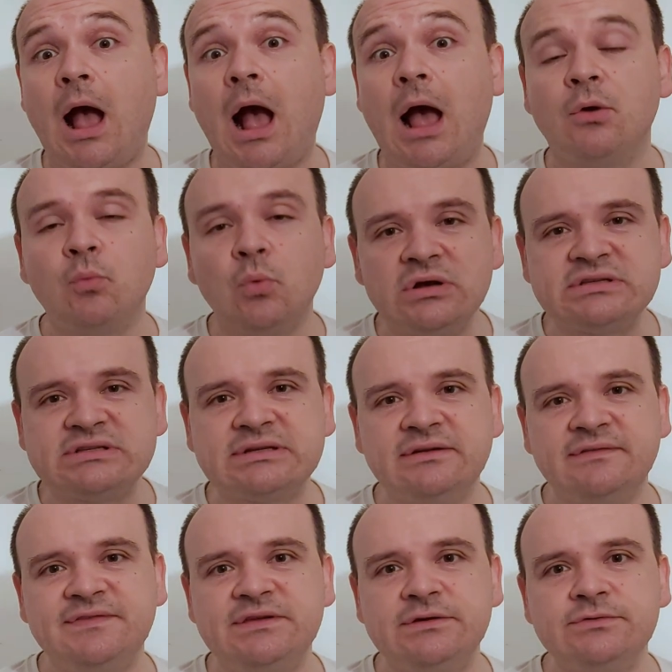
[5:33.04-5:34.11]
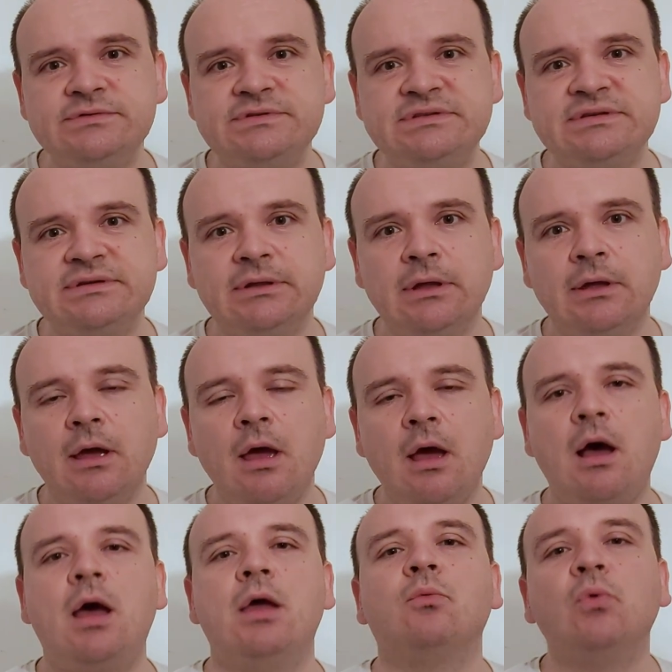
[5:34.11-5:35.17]
I was confused.
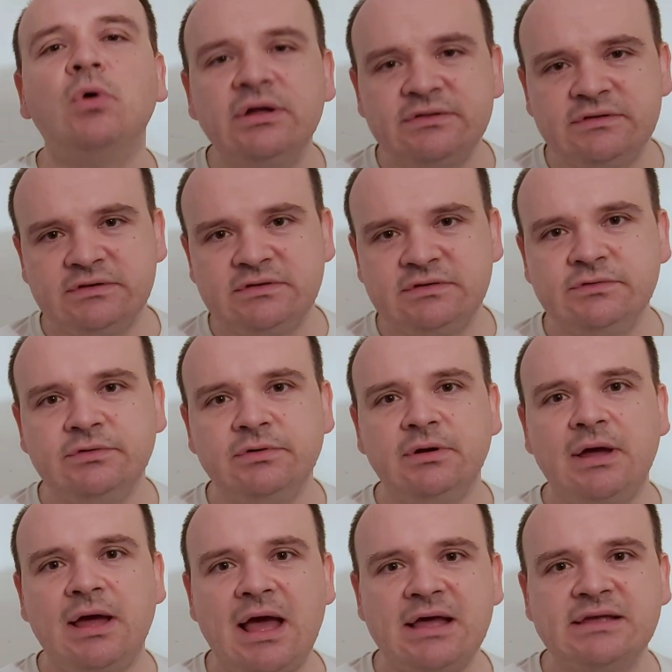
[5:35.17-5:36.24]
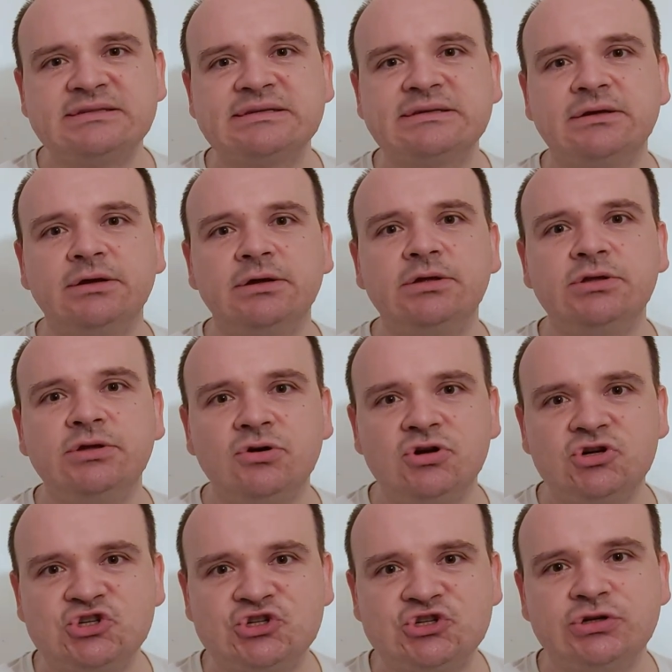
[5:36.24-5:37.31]
I wanted to ask
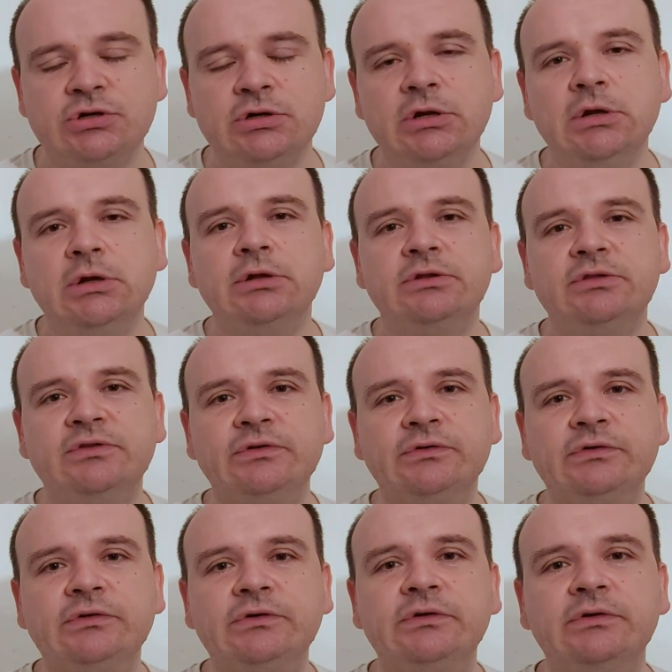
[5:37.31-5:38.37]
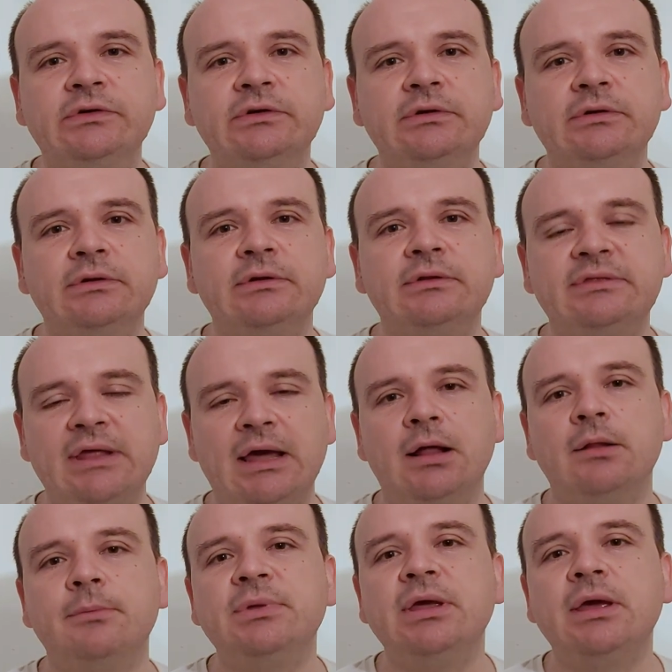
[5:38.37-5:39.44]
Josh to
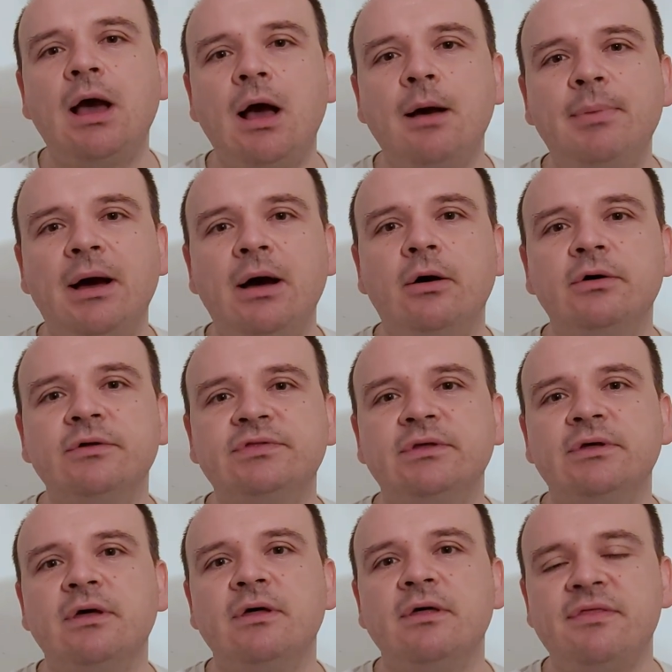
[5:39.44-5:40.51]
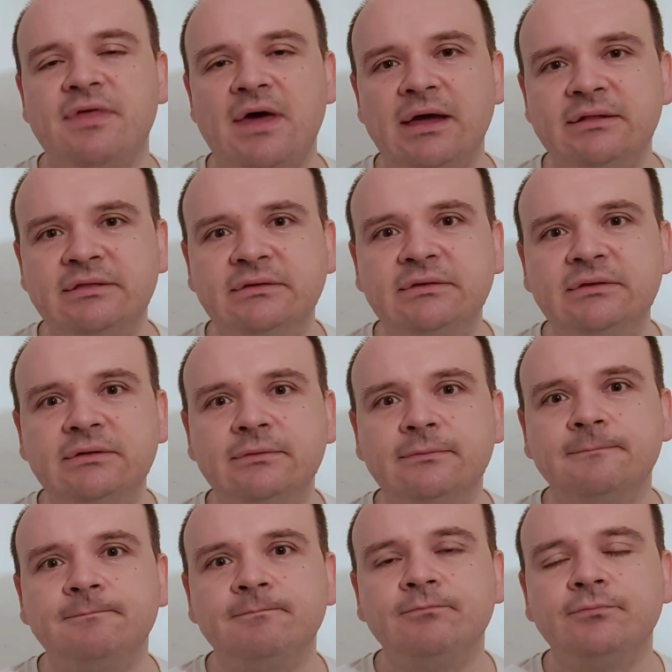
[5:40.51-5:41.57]
tell me about uh, that.
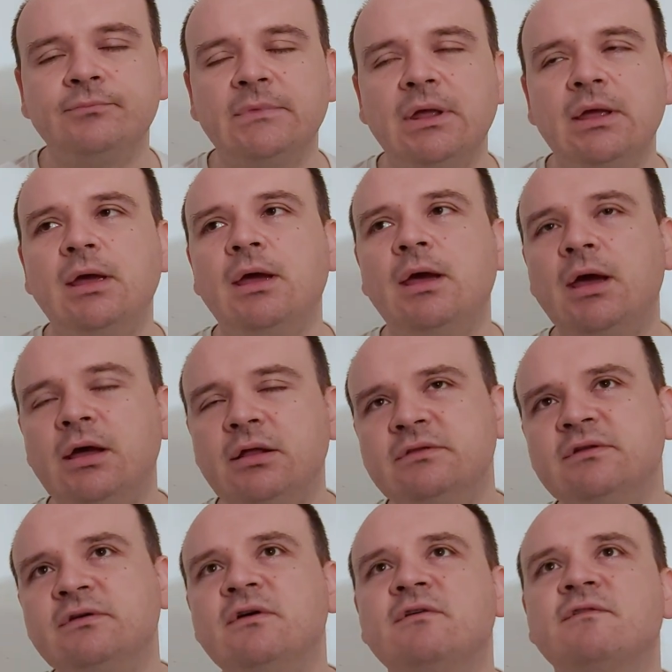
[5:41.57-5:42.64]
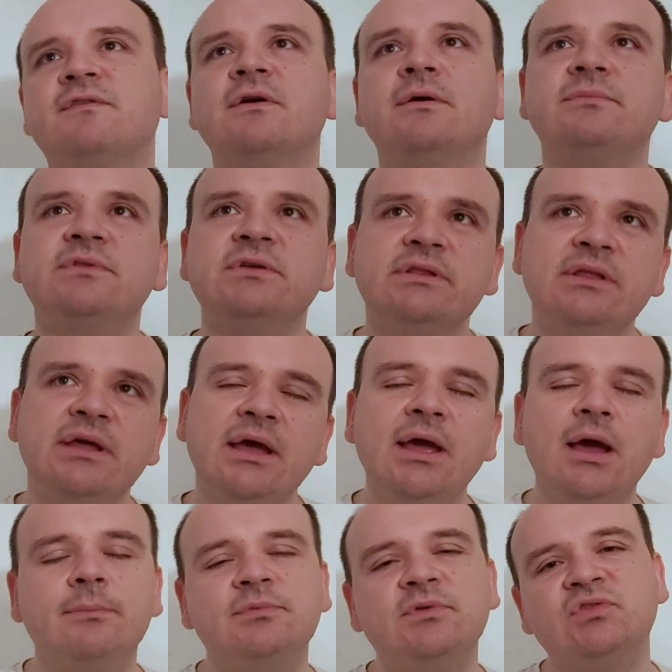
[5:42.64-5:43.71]
And from today
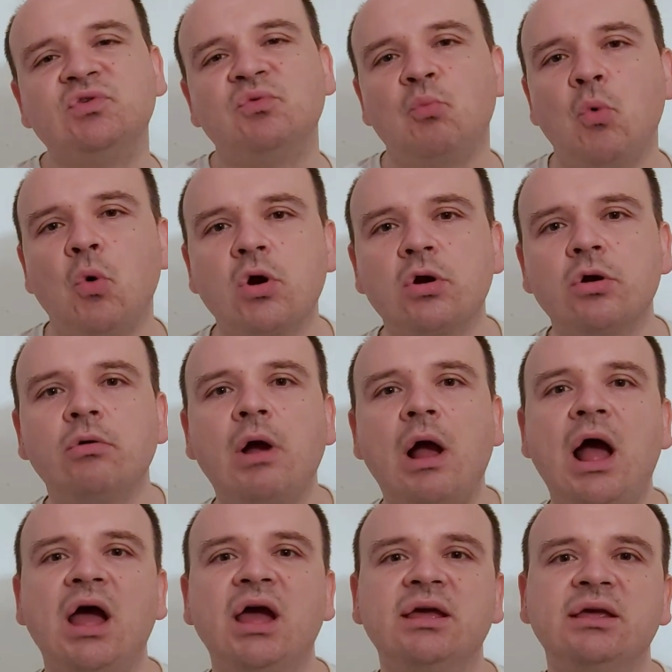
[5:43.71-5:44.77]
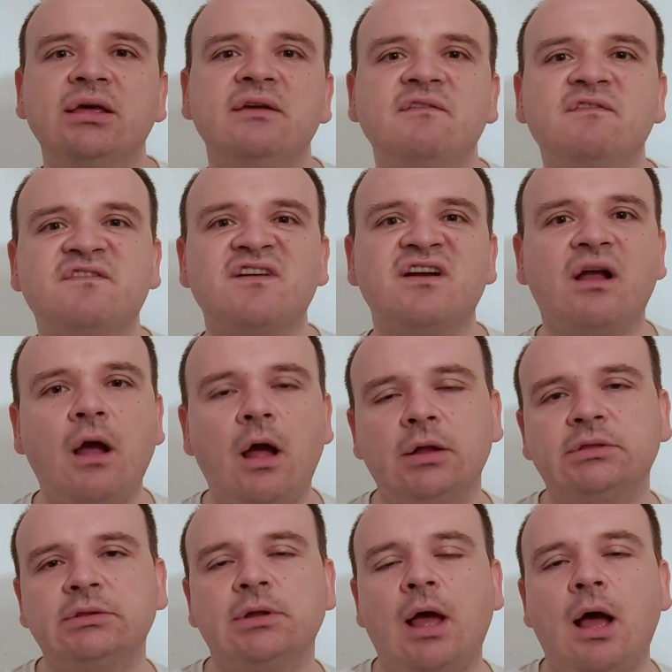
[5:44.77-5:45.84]
up to tomorrow, I
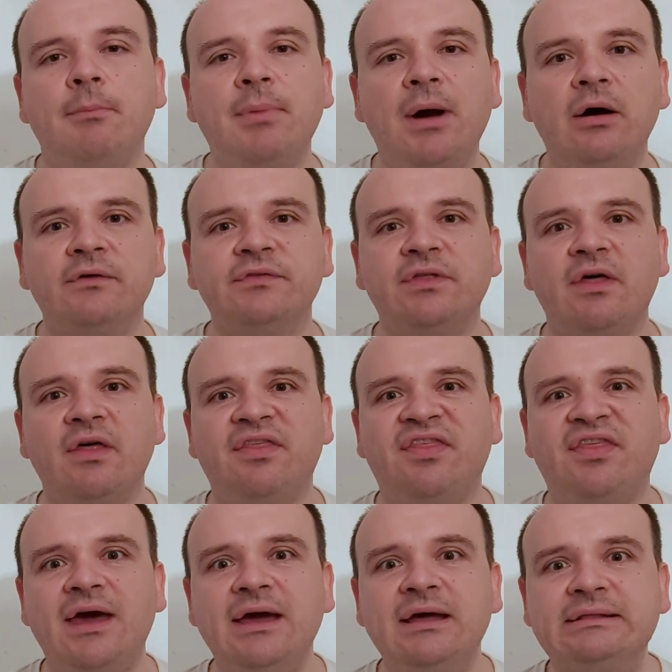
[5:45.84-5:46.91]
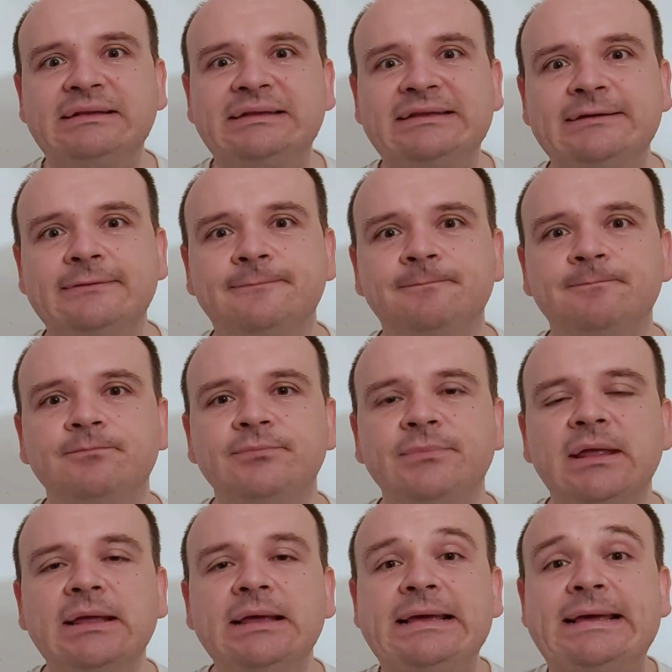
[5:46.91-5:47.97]
forgot about that.
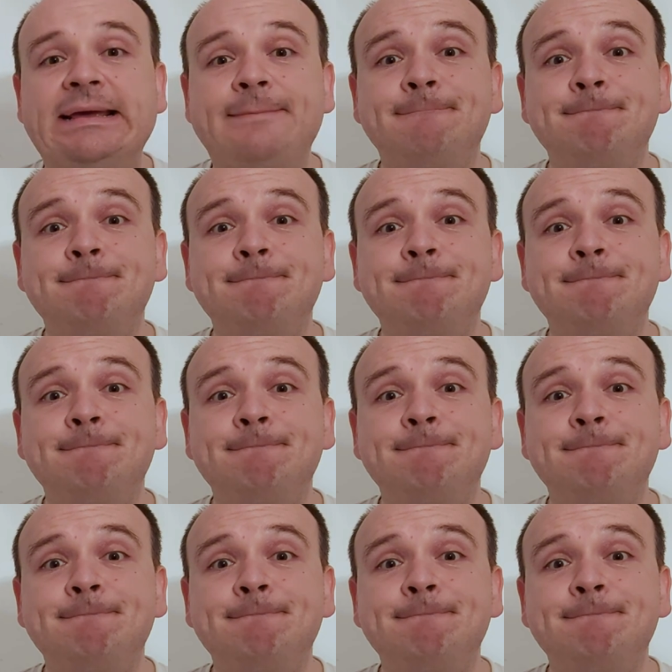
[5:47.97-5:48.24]
Aww.